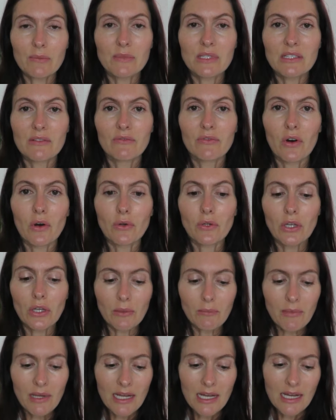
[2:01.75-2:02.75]
them some
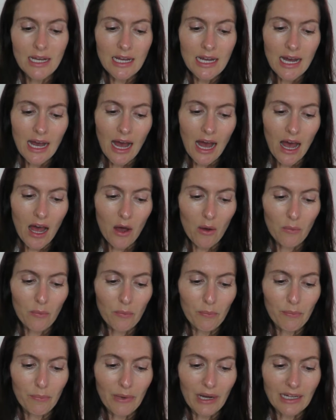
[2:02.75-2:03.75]
volume.
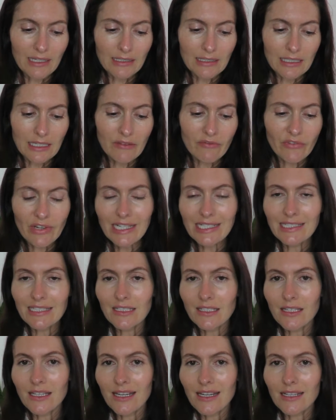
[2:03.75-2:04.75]
But in
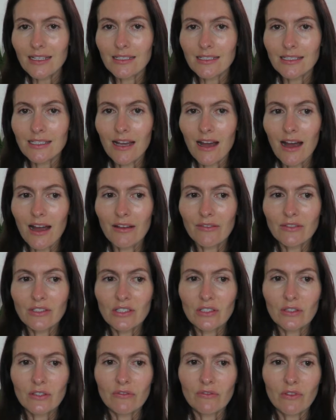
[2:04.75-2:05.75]
recent years, I've
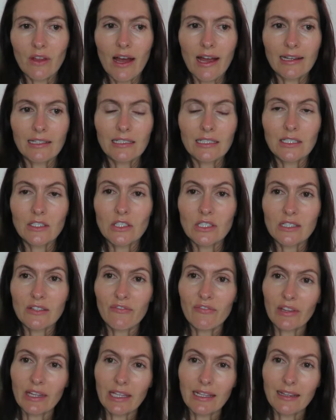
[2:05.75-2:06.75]
sort of liked
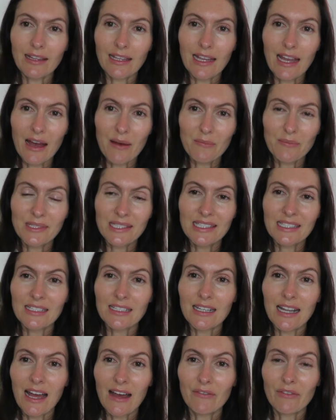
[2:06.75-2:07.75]
just filling in the gaps
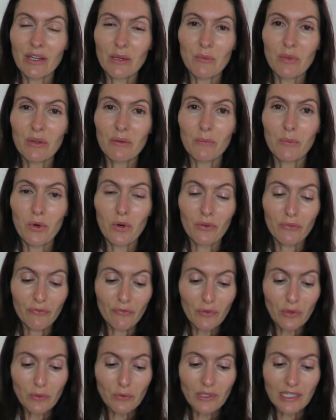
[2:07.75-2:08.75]
and having a bit more
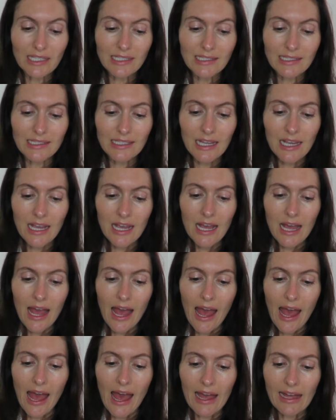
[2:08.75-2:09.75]
fullness.
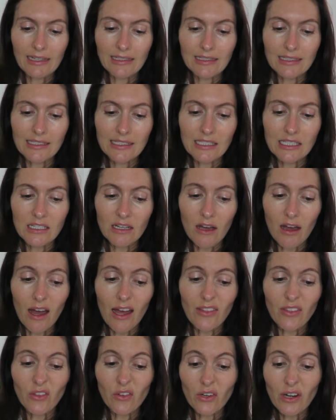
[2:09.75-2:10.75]
And
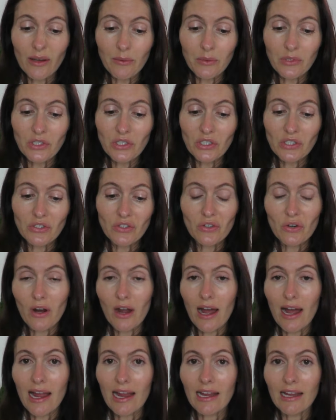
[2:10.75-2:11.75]
I thought I would just
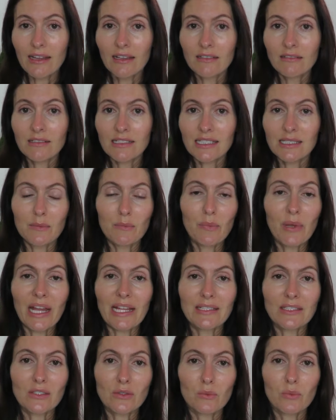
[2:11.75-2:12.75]
try some
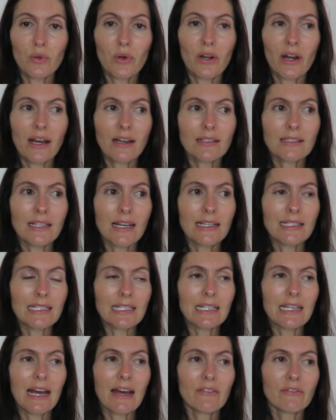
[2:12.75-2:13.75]
pencil products. I
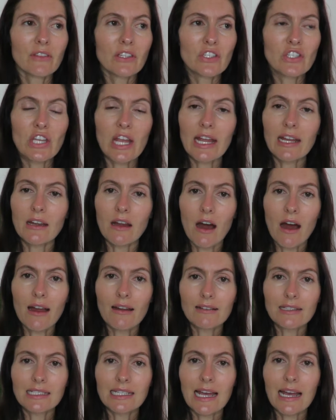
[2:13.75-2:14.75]
did have the Jane
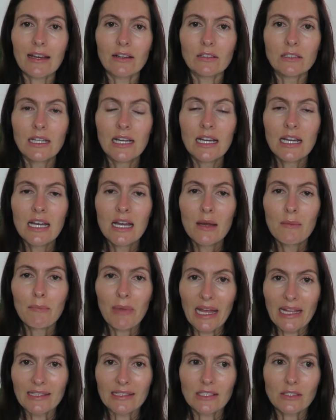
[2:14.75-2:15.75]
Iredale
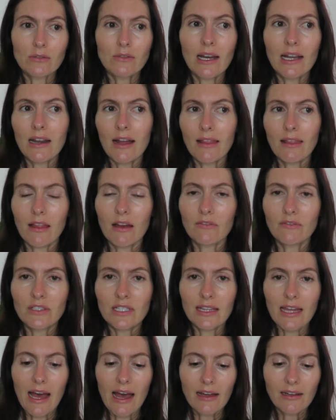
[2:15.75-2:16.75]
pencil and I
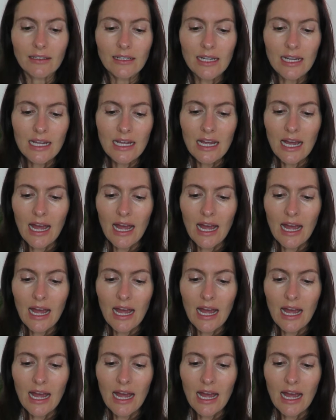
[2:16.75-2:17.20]
loved that.